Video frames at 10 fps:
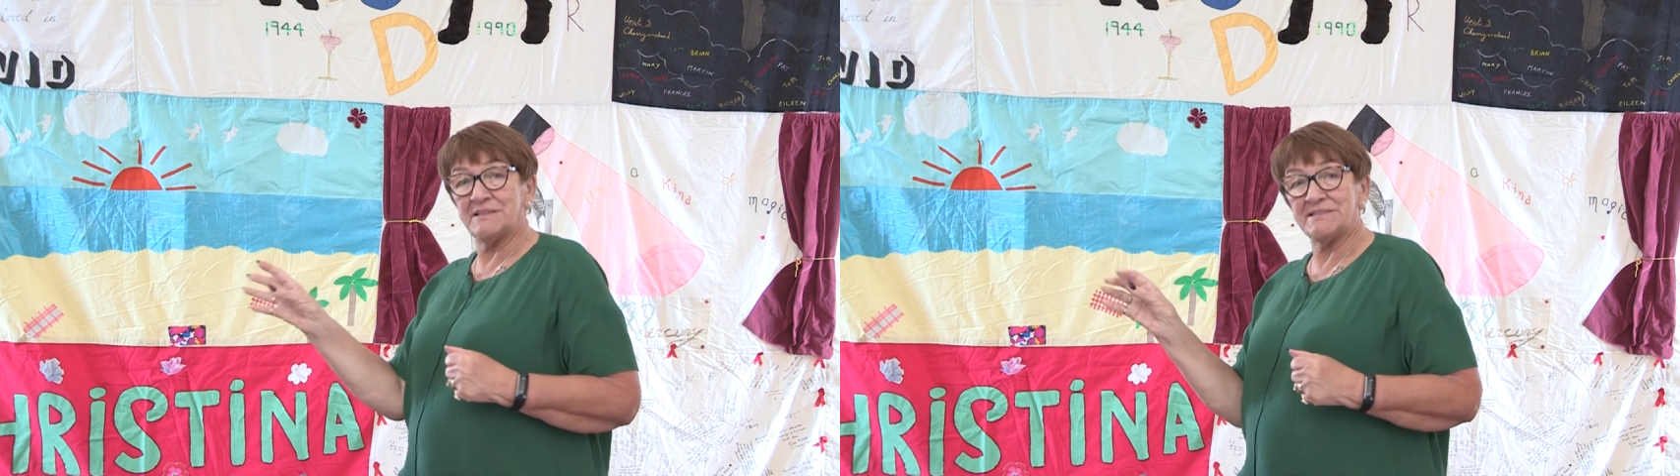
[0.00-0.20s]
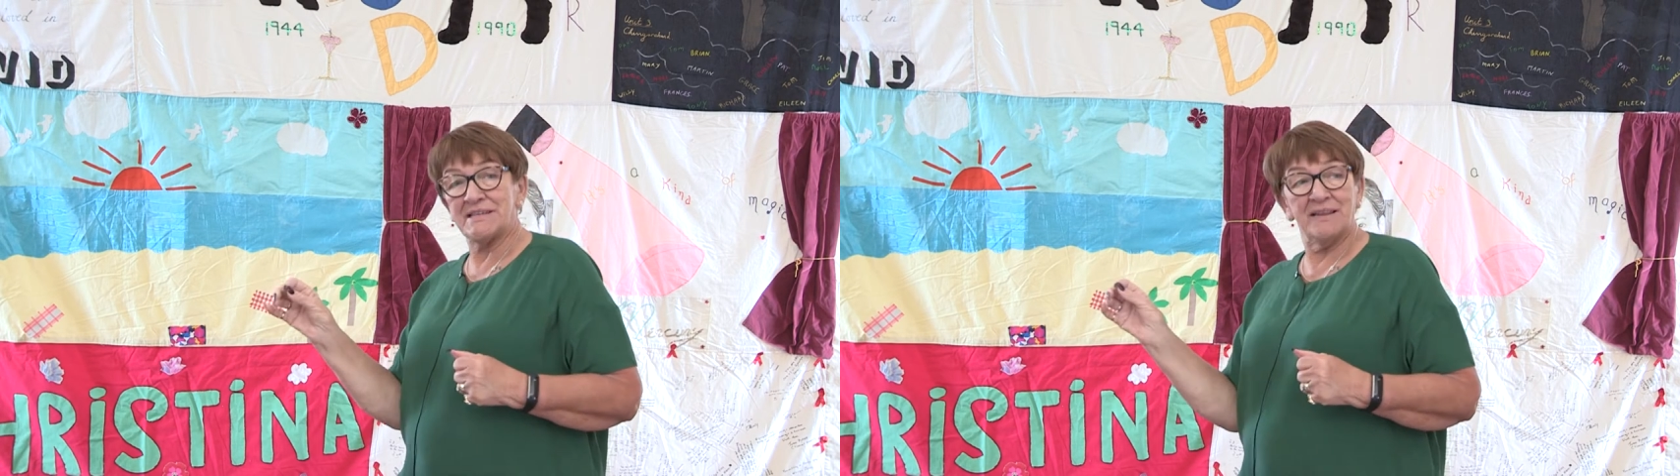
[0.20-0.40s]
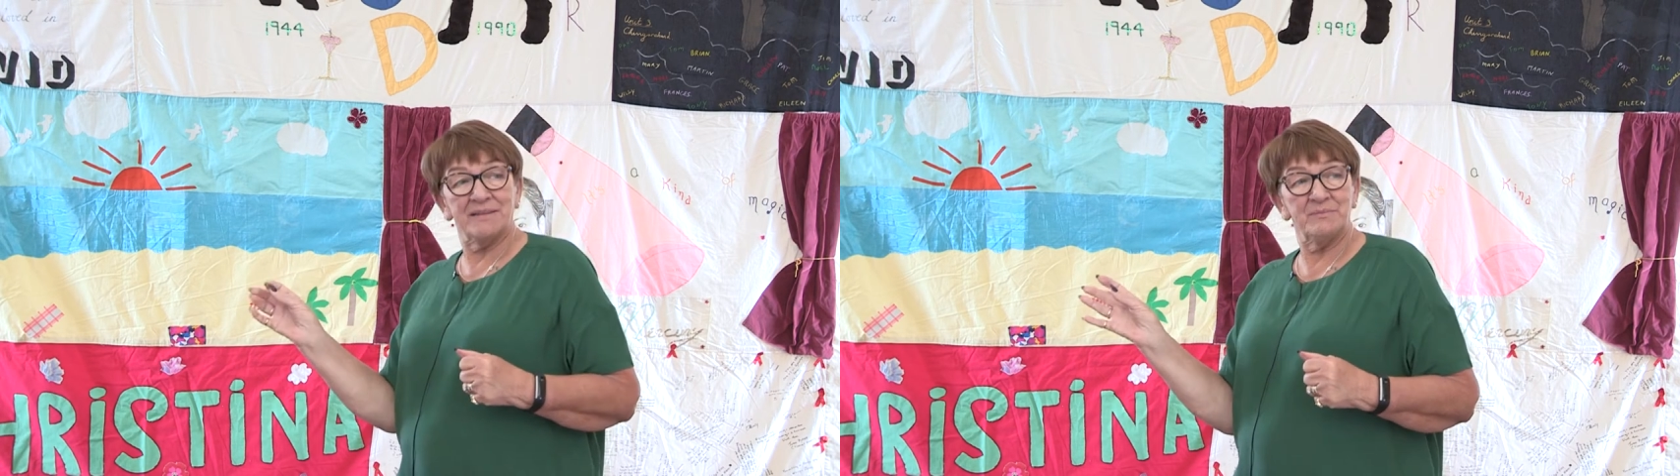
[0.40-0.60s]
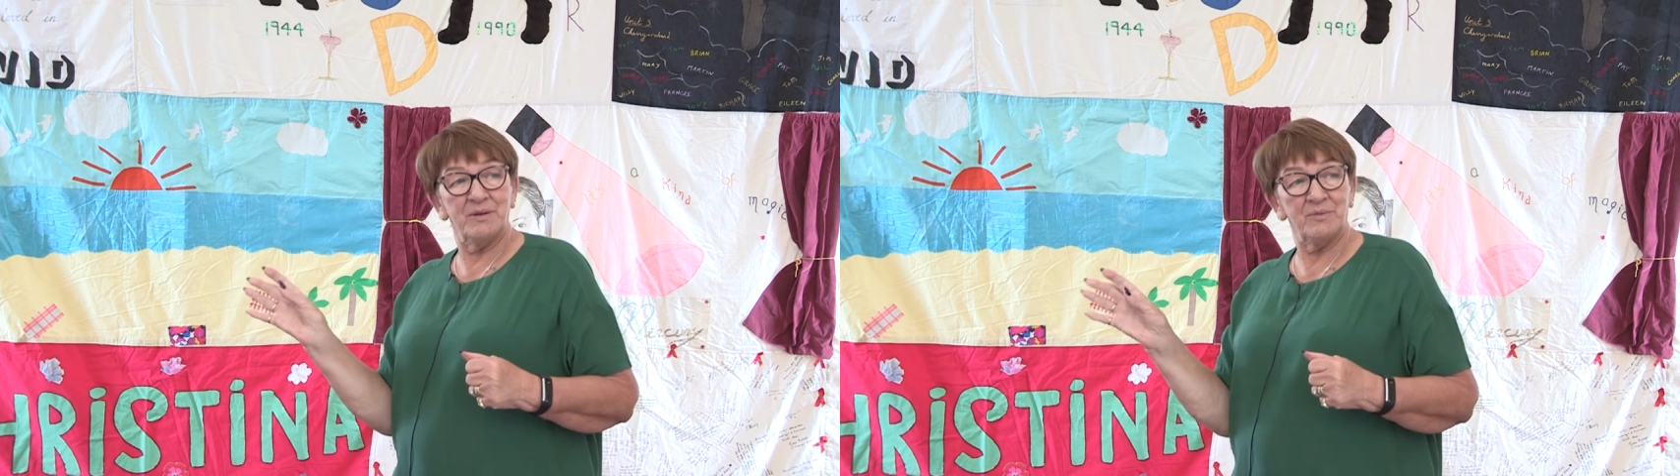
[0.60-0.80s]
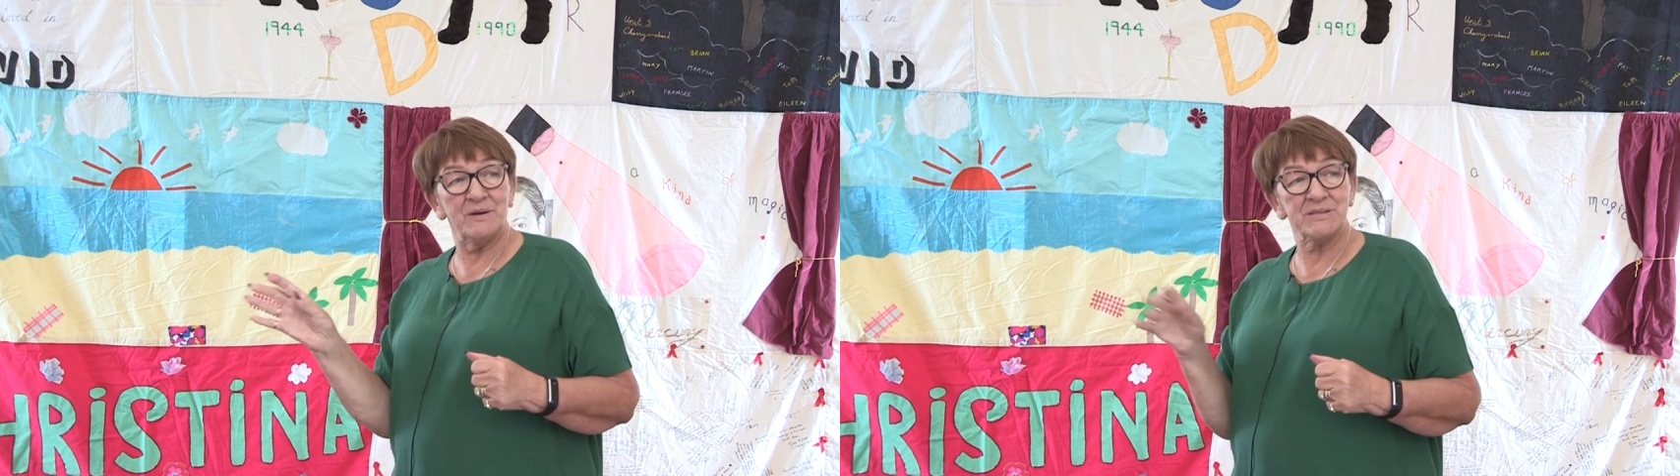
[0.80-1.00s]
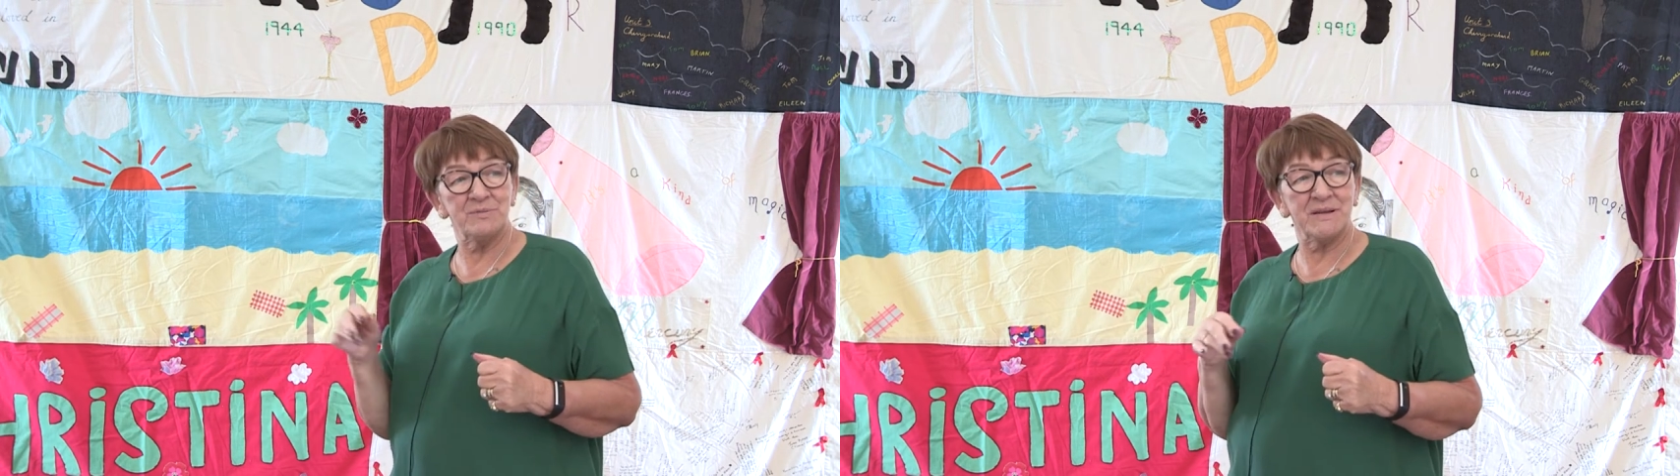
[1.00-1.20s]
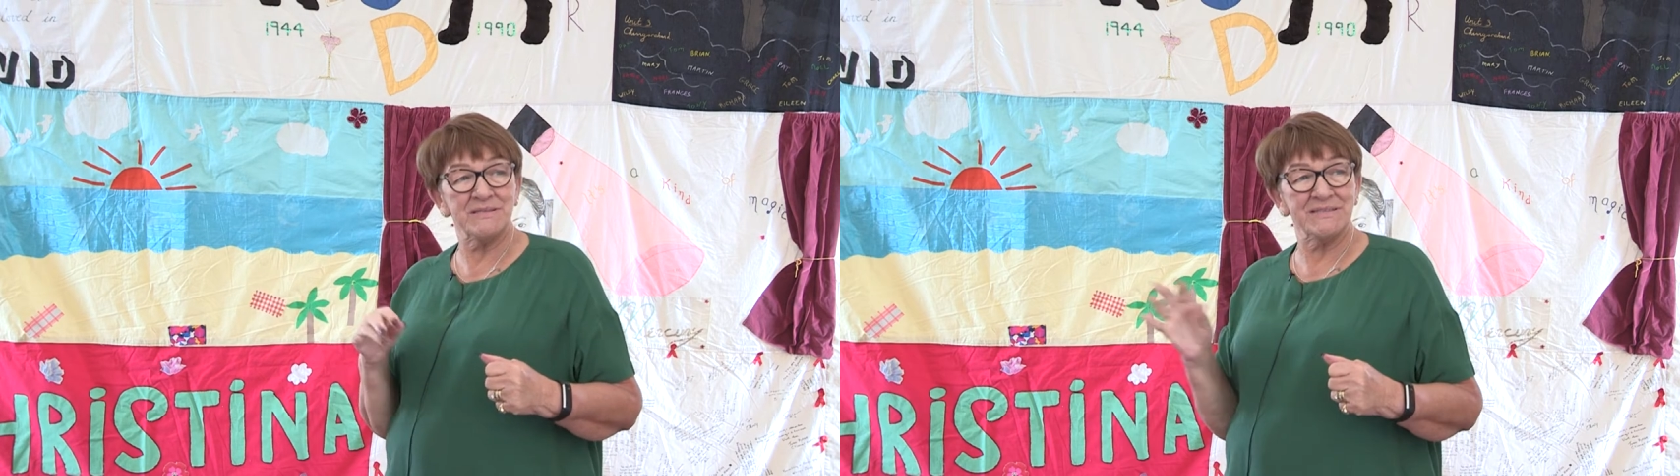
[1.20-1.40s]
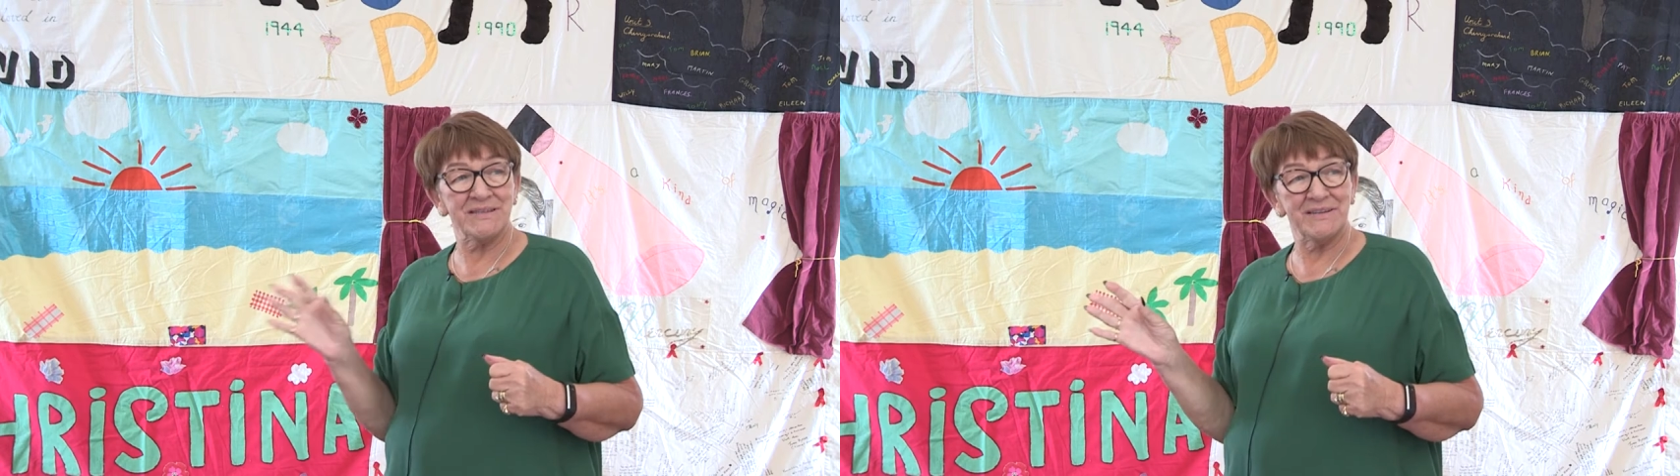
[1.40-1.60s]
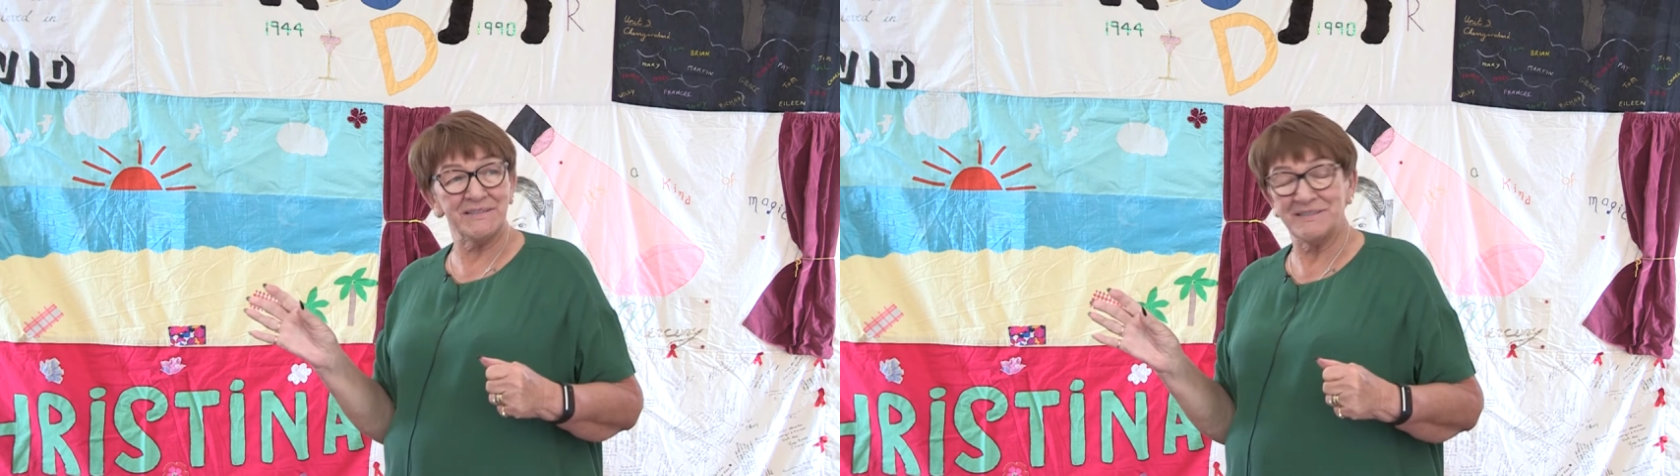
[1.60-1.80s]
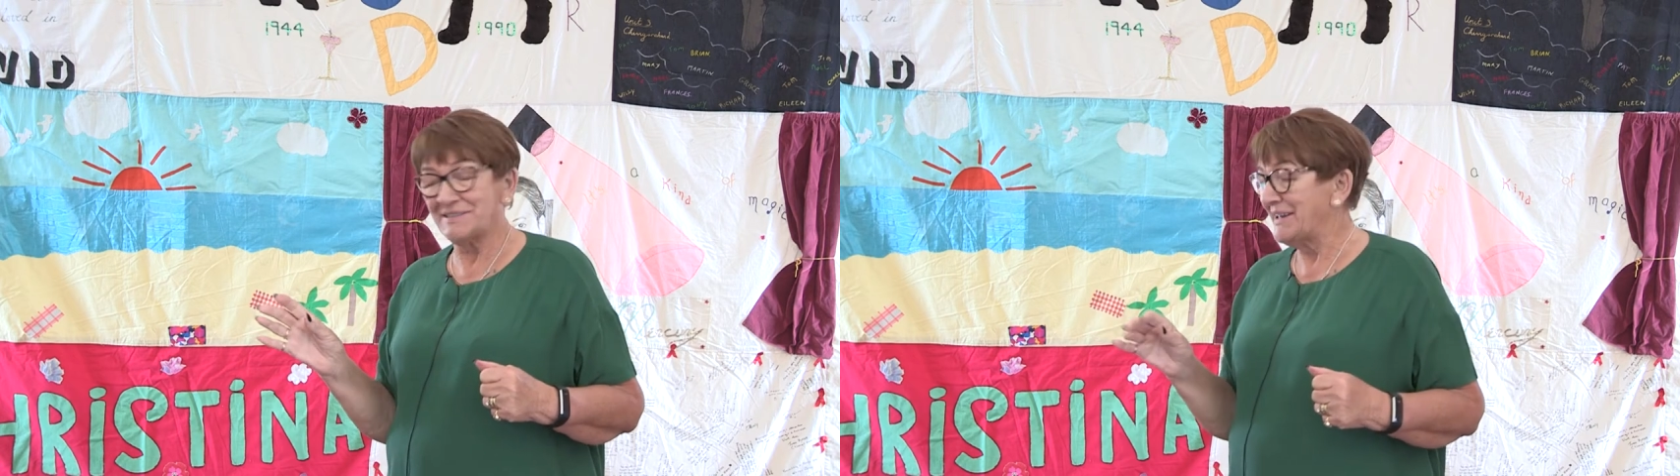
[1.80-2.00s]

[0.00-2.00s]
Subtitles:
and he'd tell them what he wanted on it.